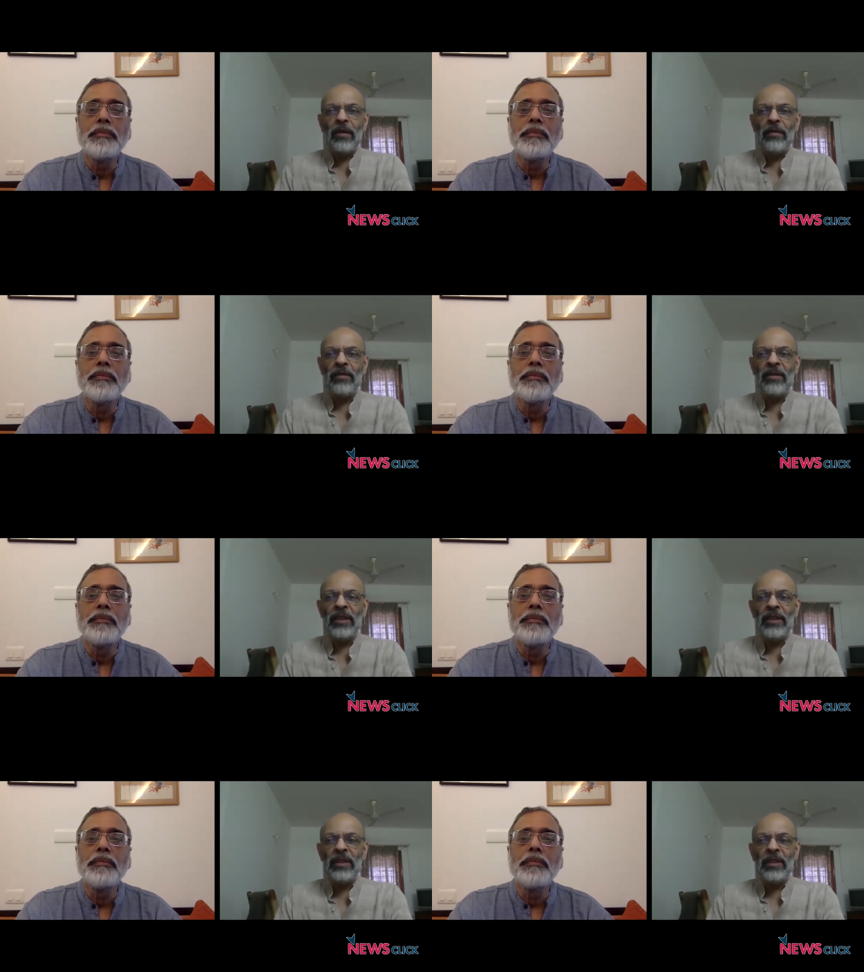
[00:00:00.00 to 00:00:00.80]

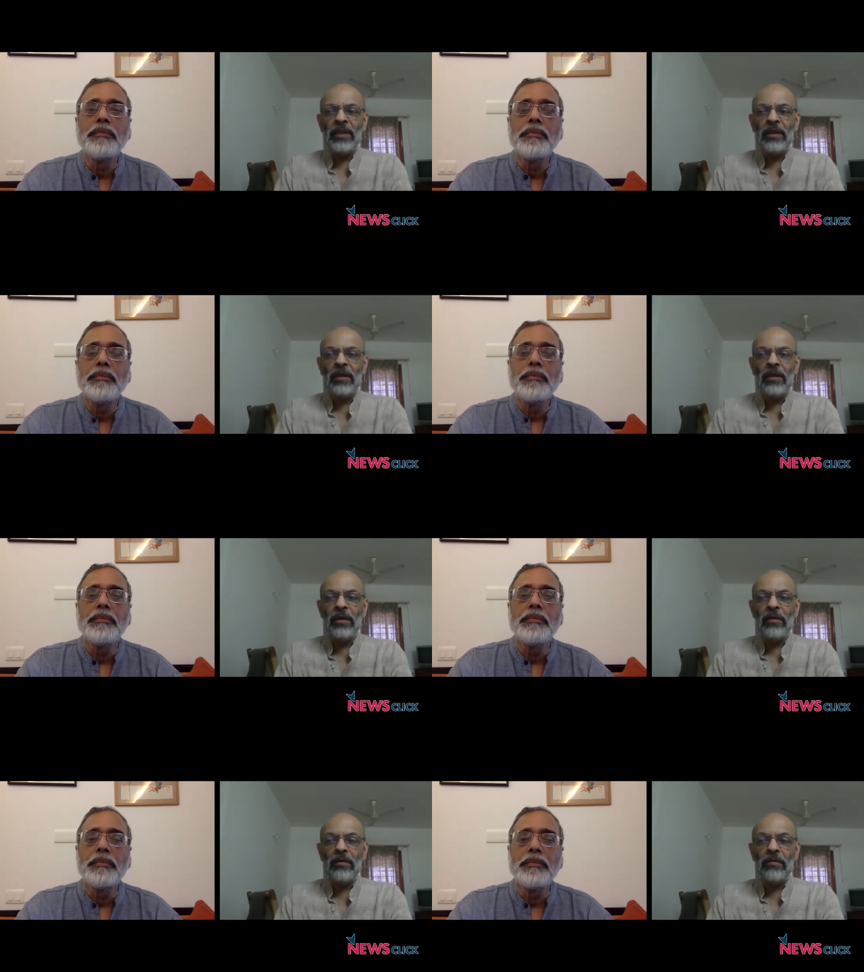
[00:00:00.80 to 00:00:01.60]
Speaker 1: the
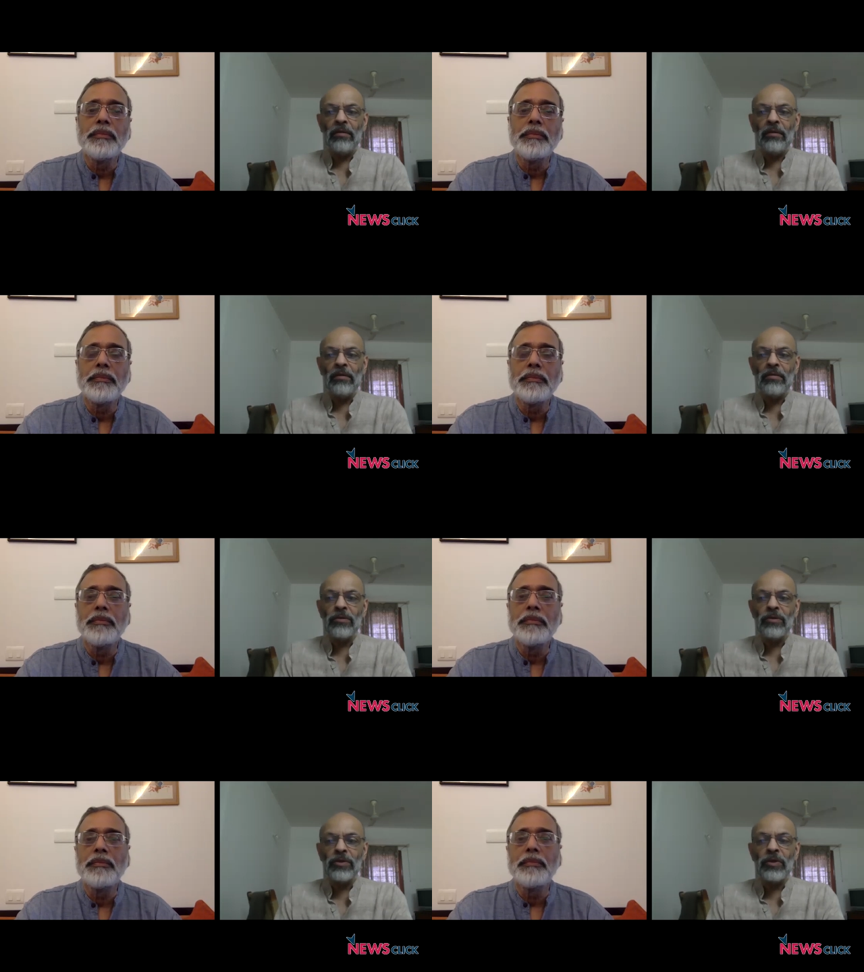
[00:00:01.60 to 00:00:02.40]
uh,
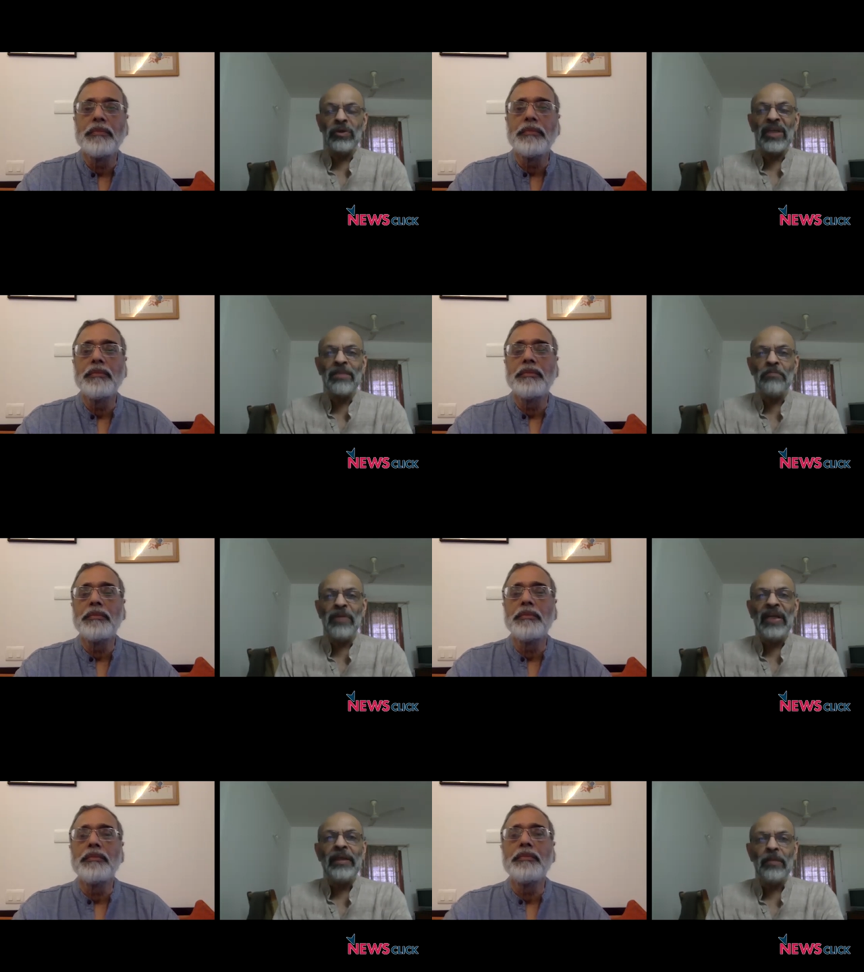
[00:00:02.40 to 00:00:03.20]
so there's a
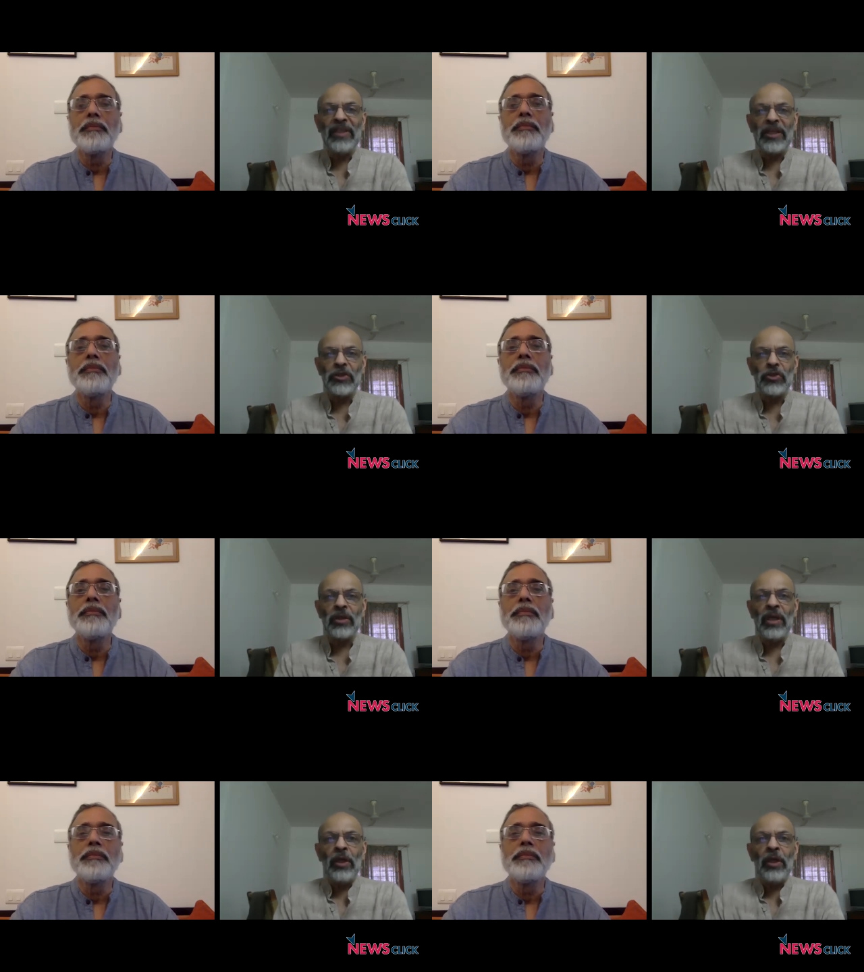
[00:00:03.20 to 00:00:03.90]
built-in limitation.